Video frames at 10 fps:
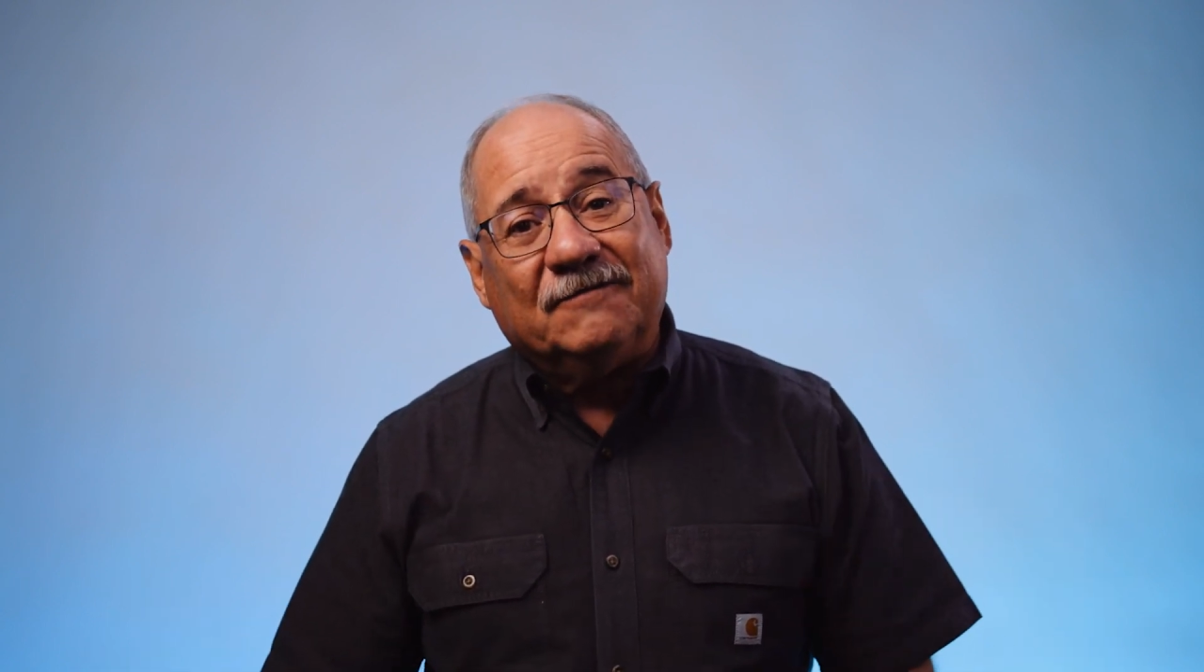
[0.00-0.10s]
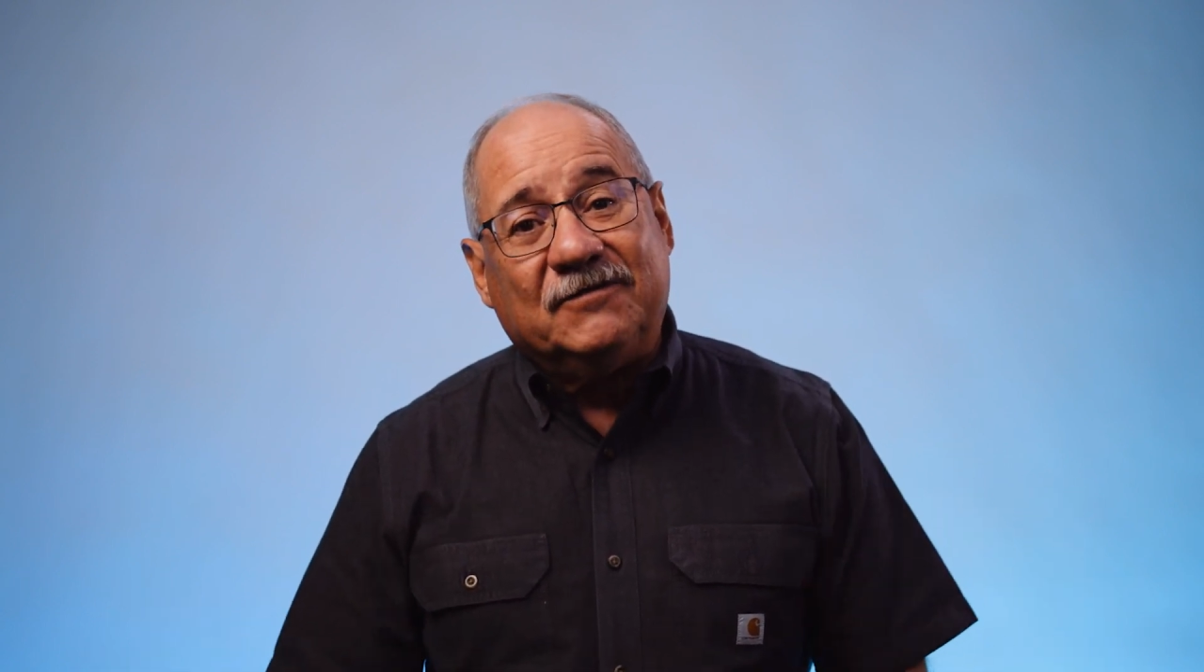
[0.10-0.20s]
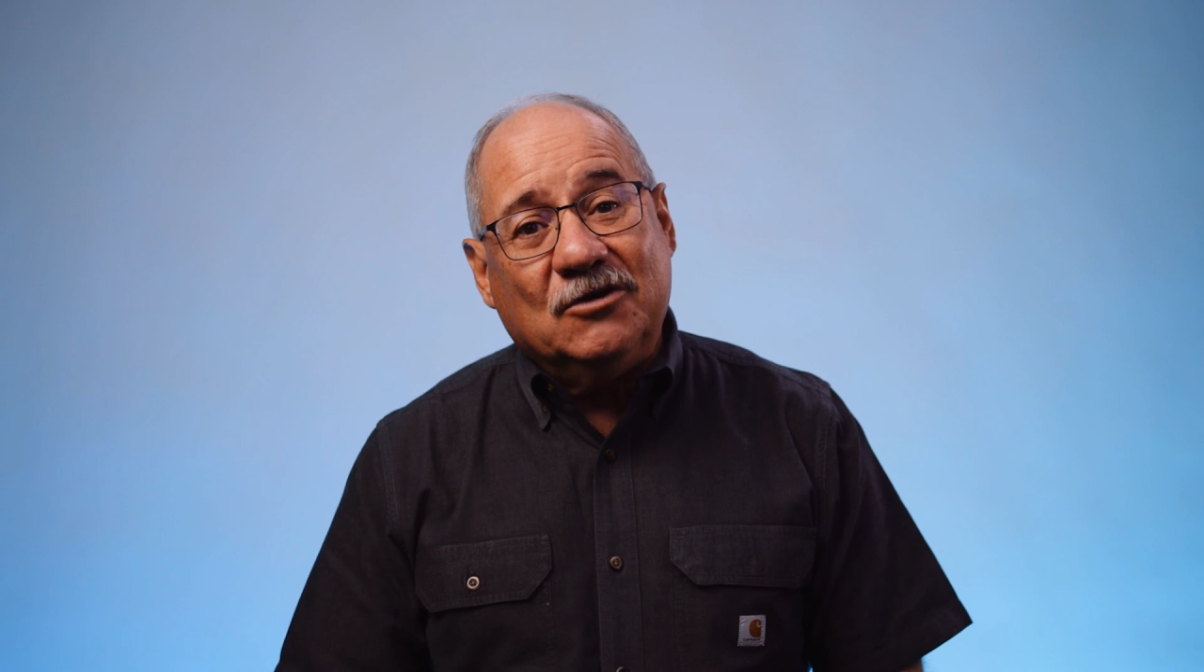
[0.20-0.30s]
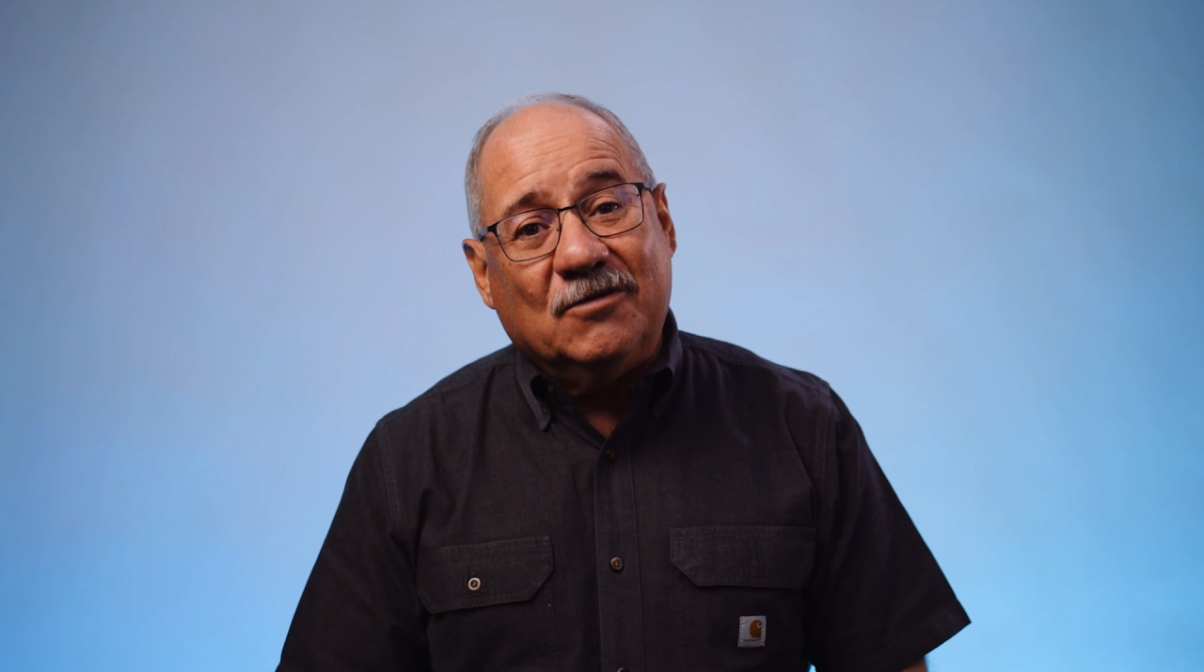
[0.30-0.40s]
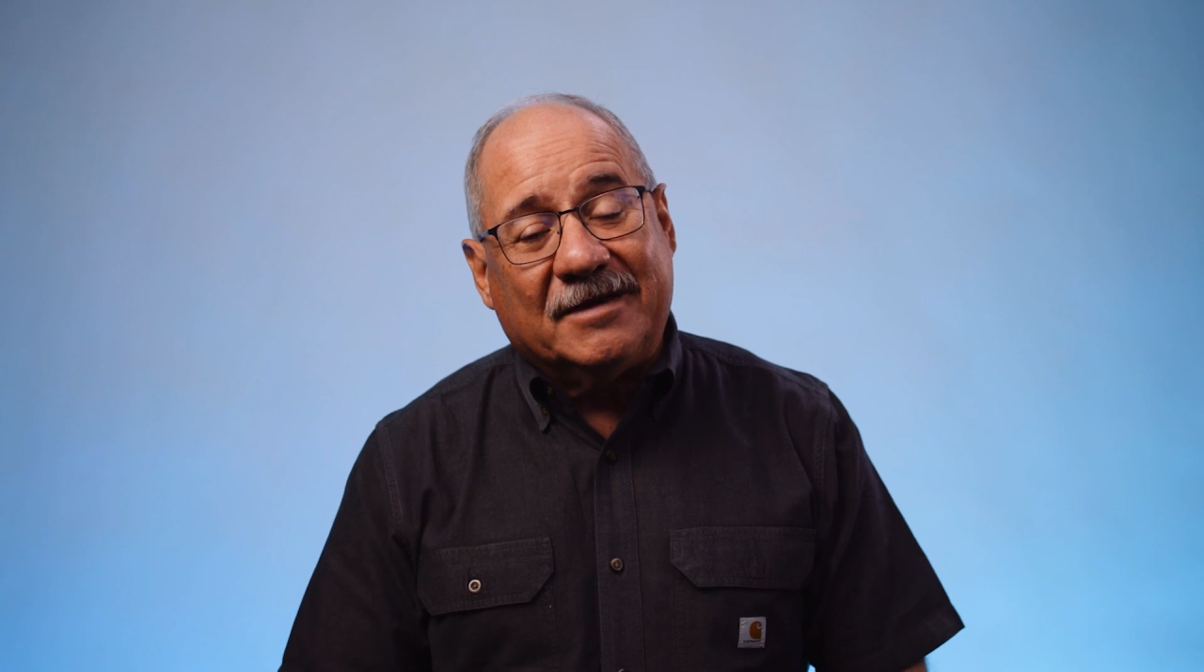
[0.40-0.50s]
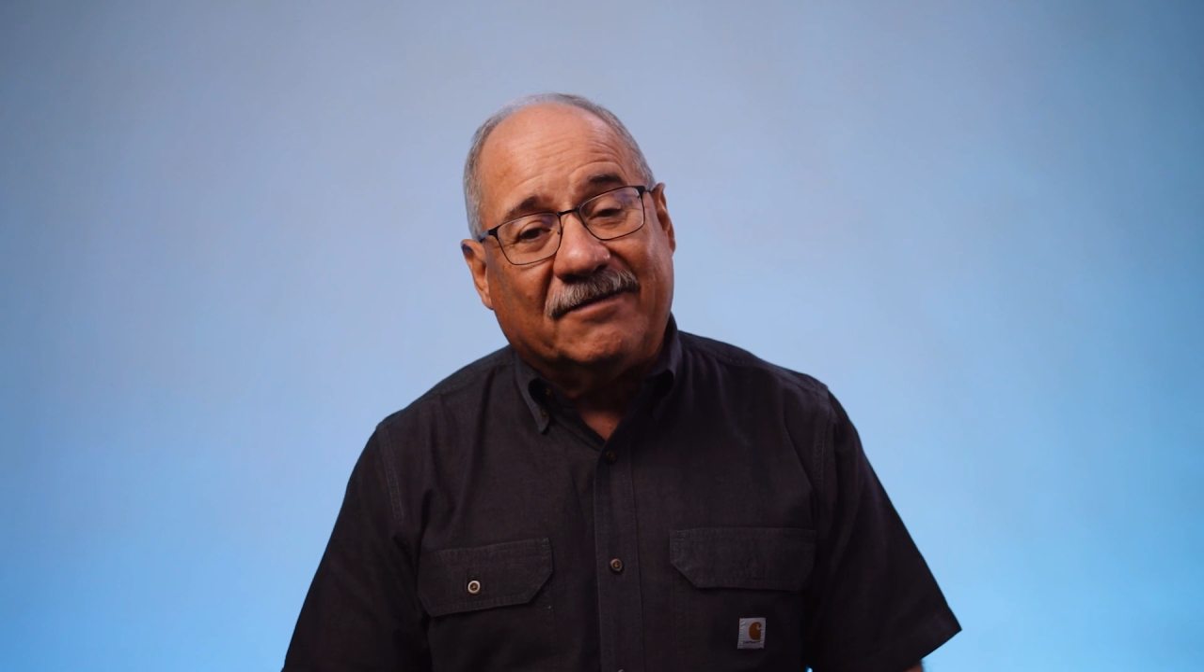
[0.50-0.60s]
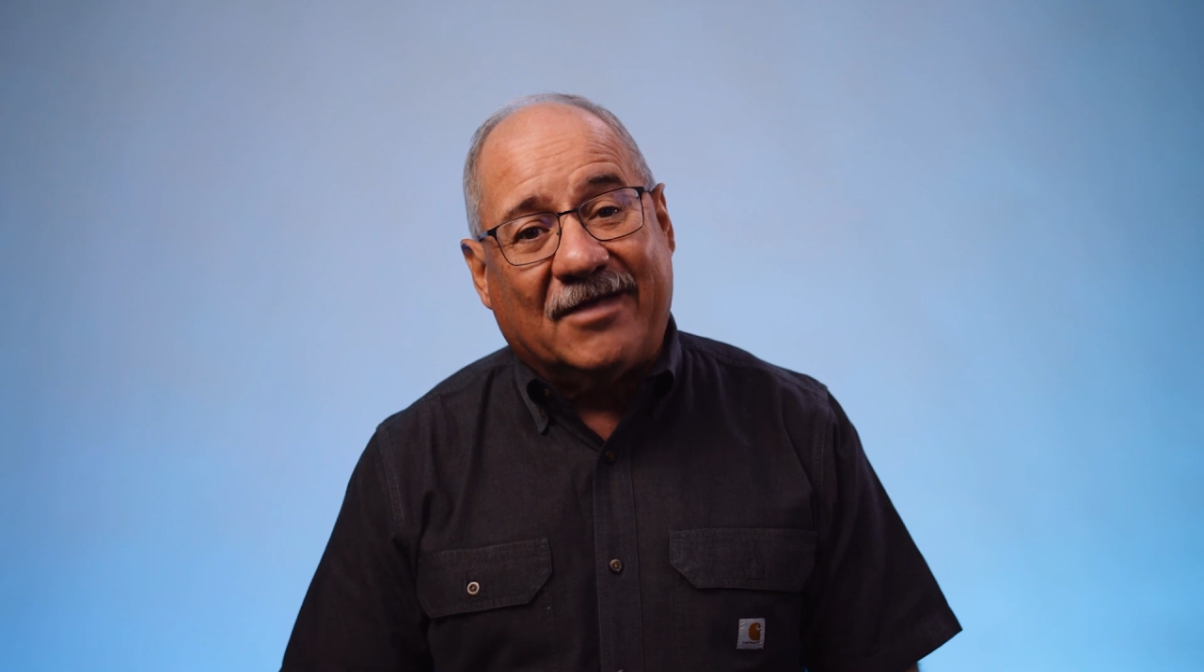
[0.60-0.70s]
of doing